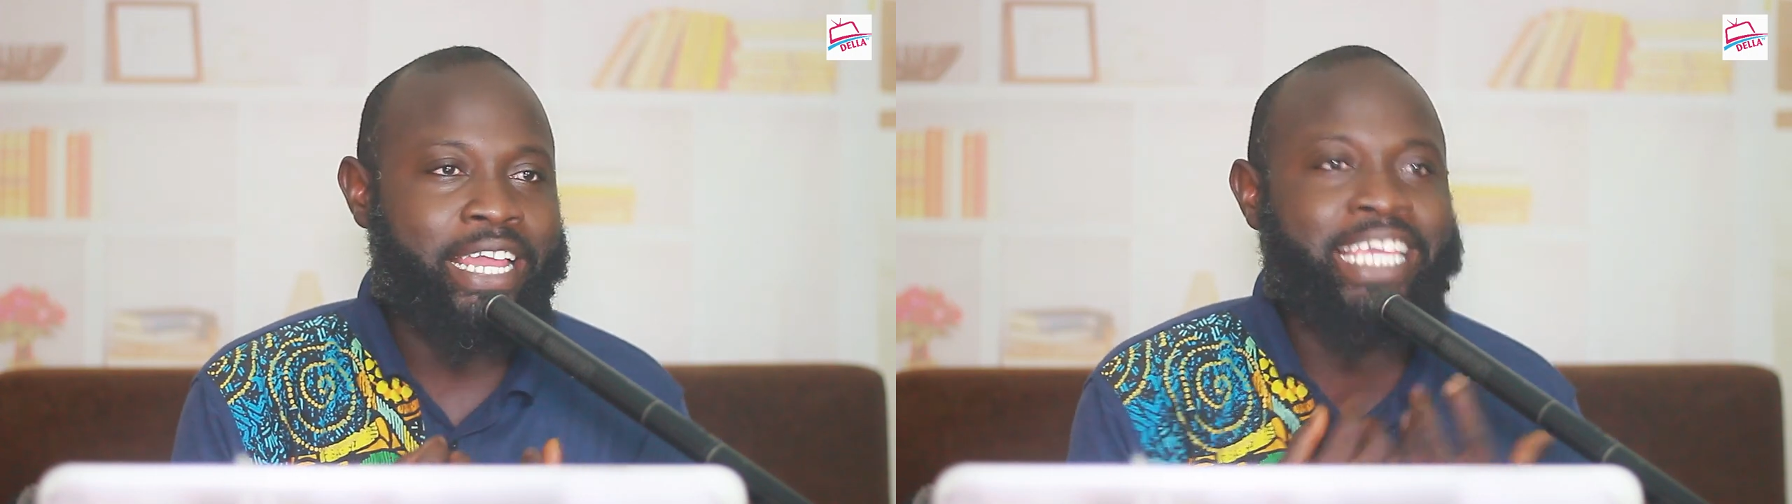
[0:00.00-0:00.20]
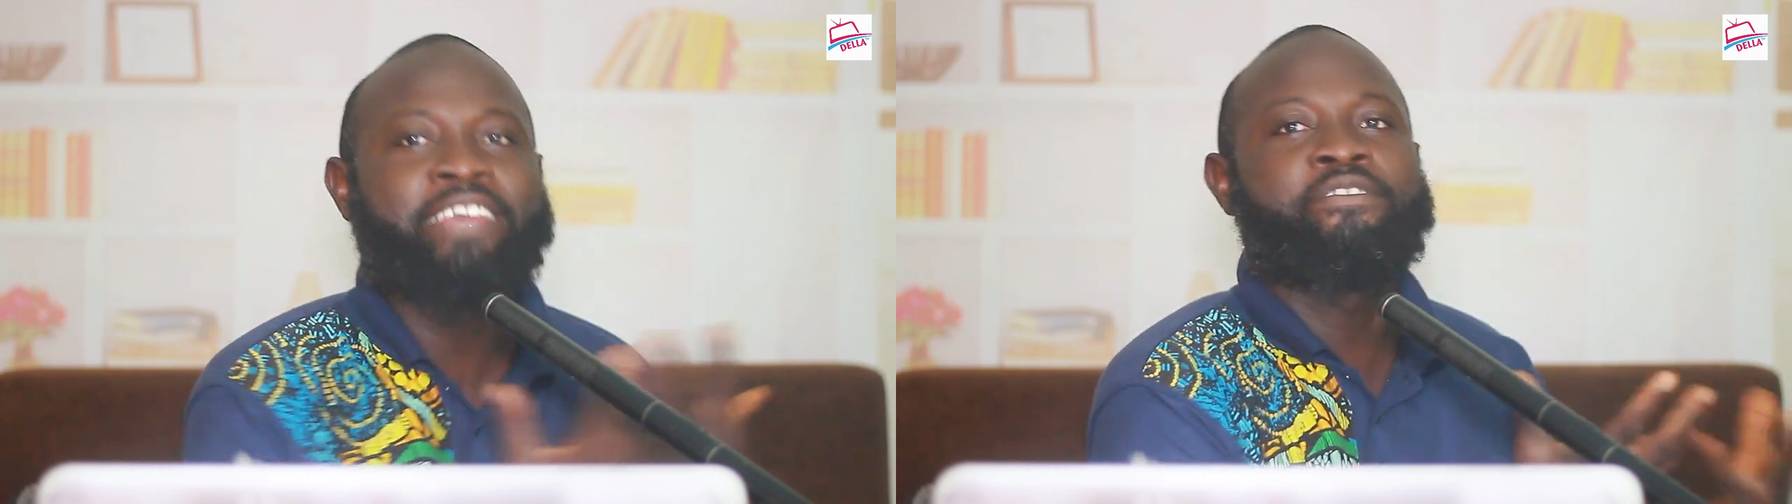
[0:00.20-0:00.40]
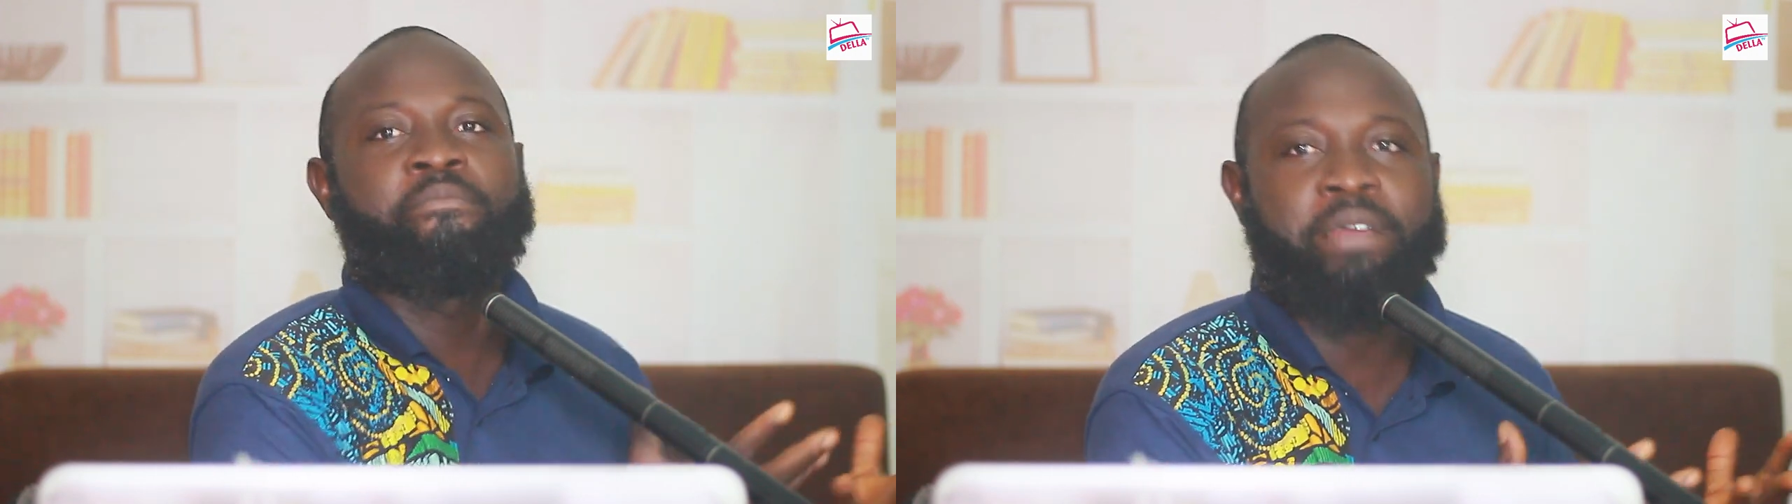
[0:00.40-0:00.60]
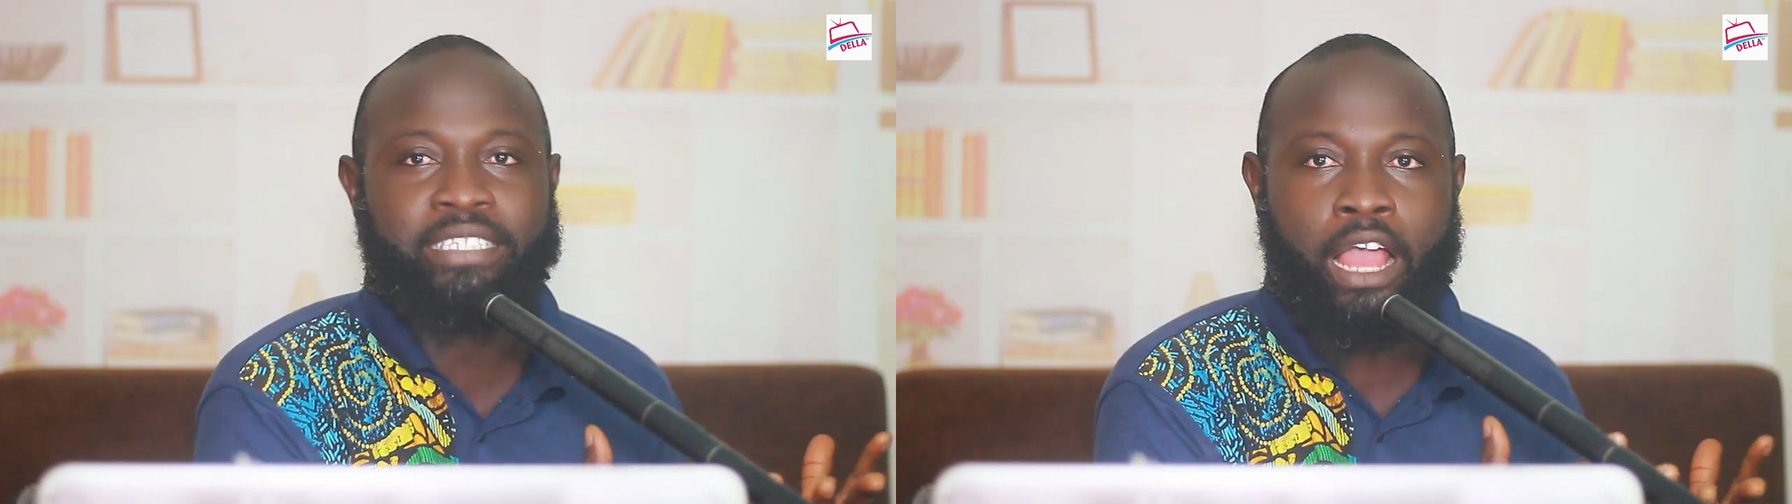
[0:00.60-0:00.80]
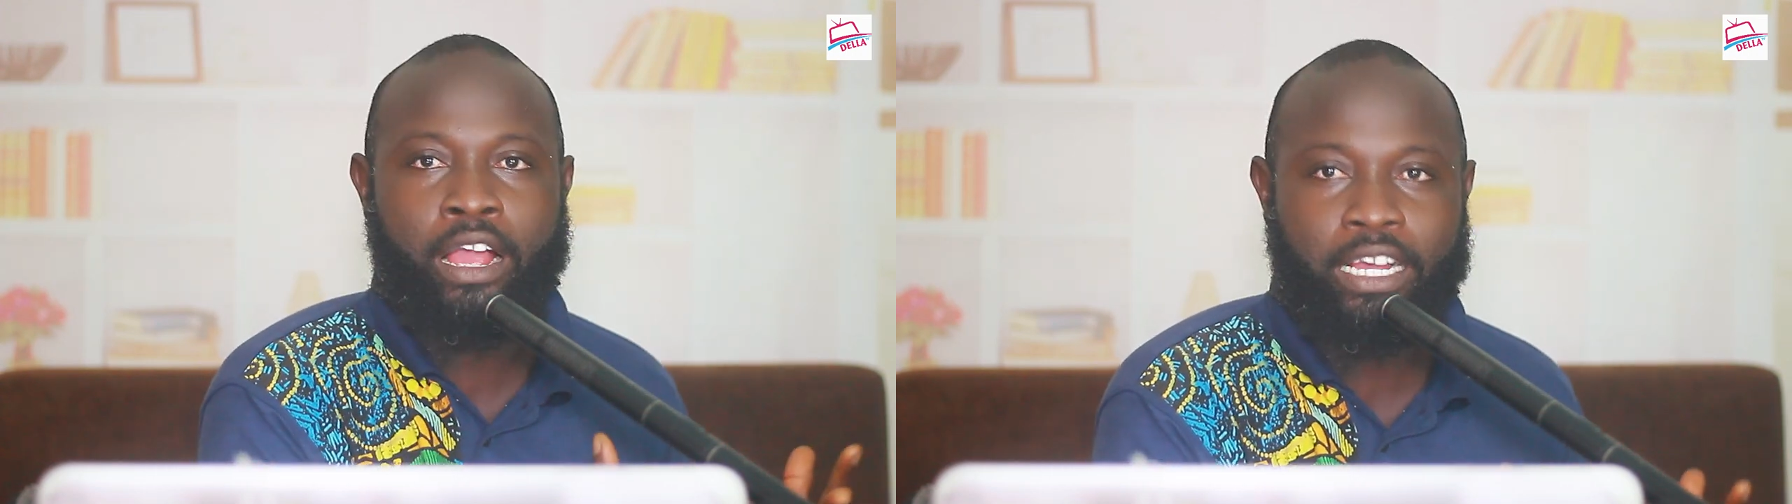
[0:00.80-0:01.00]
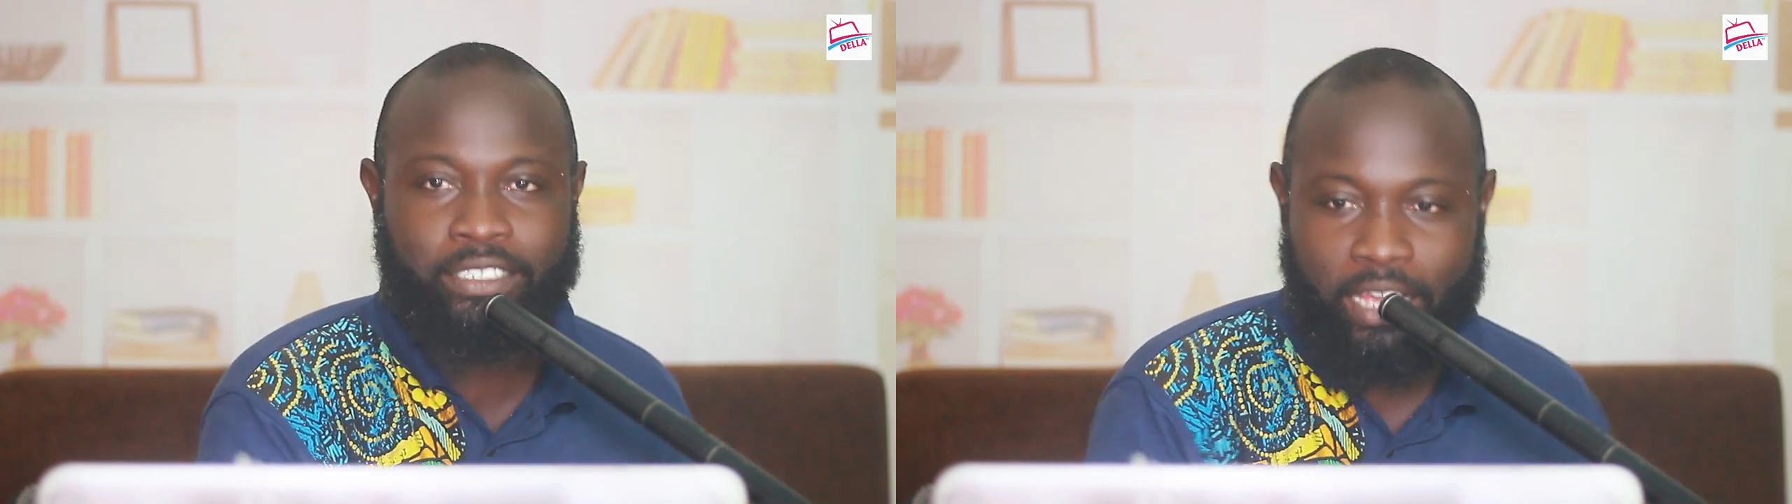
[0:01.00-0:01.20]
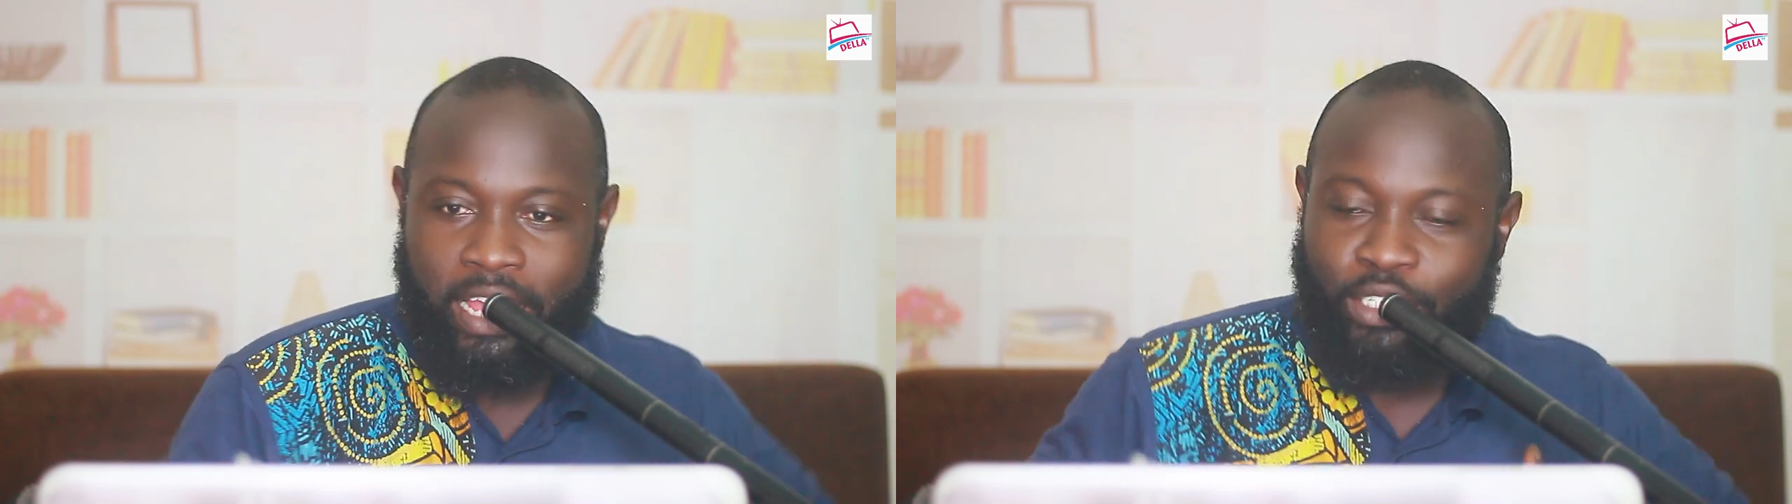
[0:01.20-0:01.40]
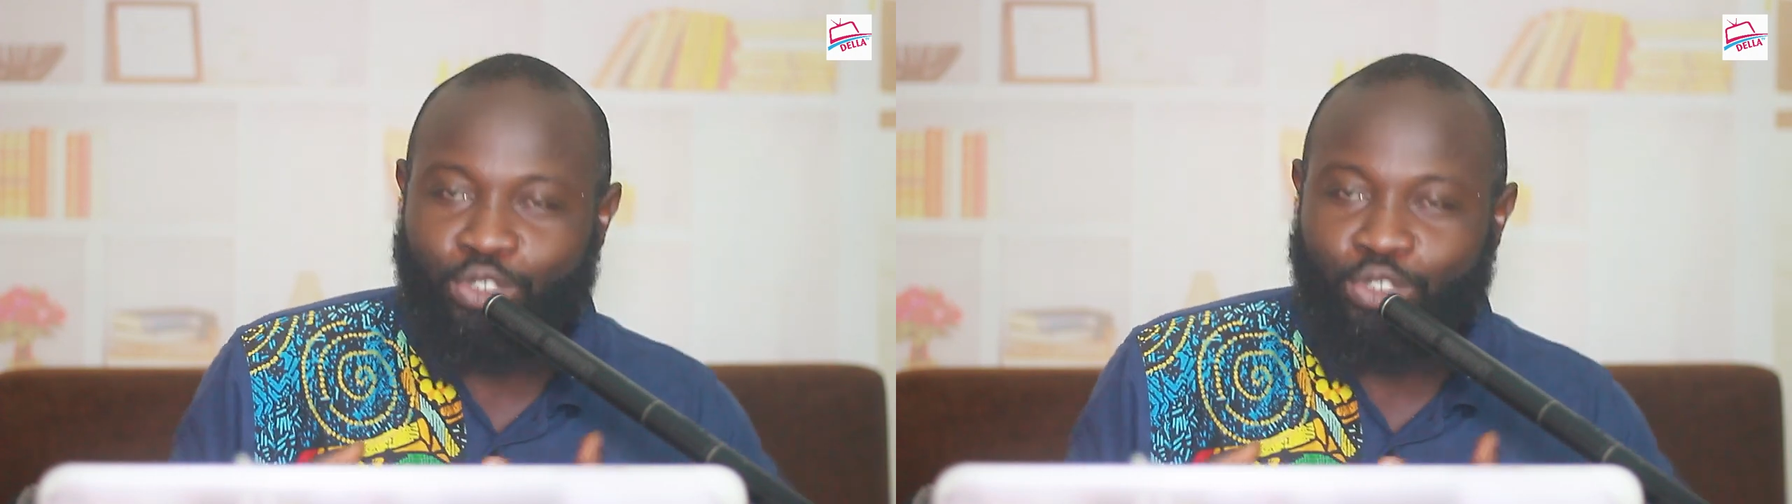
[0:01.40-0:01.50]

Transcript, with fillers: like giving birth, Ankasa.